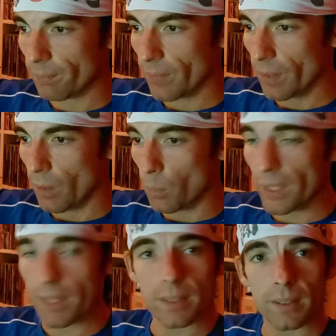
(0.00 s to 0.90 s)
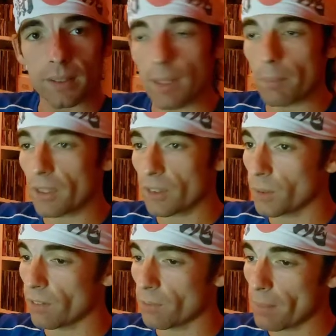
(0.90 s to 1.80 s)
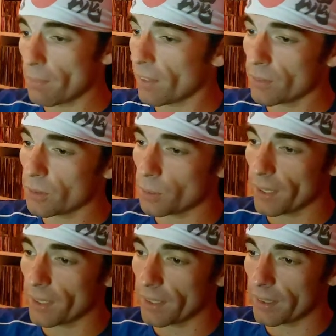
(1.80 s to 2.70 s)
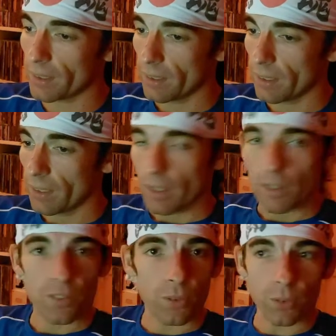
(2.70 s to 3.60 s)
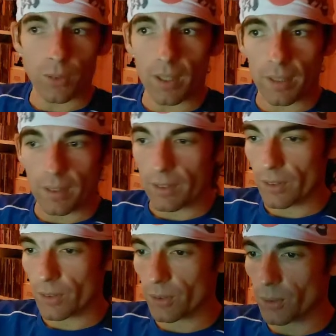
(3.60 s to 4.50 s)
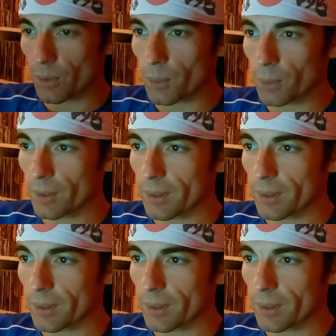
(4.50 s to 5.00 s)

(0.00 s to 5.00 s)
week number 2 of my marathon training. So far, so good.